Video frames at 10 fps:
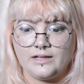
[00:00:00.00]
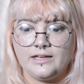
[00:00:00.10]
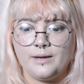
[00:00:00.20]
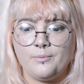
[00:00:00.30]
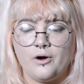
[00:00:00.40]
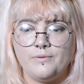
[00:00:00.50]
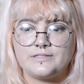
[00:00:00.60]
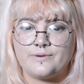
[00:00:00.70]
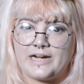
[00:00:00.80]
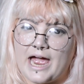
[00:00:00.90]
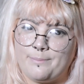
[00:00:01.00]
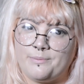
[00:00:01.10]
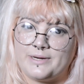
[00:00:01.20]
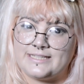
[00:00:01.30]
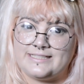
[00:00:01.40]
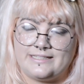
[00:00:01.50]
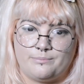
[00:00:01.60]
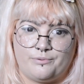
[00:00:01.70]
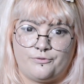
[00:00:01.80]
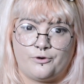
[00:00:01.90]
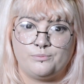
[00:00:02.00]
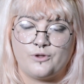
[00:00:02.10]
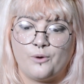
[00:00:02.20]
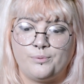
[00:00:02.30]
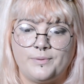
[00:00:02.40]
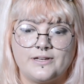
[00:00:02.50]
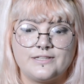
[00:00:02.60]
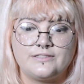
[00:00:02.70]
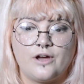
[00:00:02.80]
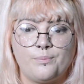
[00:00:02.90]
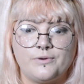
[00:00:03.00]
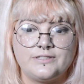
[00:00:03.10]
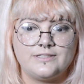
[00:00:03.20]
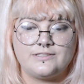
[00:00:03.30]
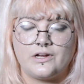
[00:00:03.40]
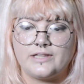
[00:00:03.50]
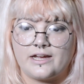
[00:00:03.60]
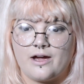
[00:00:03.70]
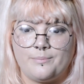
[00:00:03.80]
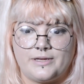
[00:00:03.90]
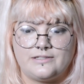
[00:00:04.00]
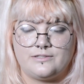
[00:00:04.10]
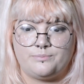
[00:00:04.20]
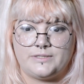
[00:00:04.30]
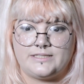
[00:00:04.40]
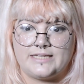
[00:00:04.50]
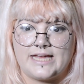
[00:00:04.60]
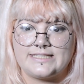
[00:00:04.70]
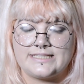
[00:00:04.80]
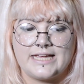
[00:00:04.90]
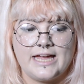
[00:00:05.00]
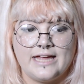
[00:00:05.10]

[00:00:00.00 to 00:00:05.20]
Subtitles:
And I'm always very happy when I see them perform Dope, because Dope was the song that got me into BTS.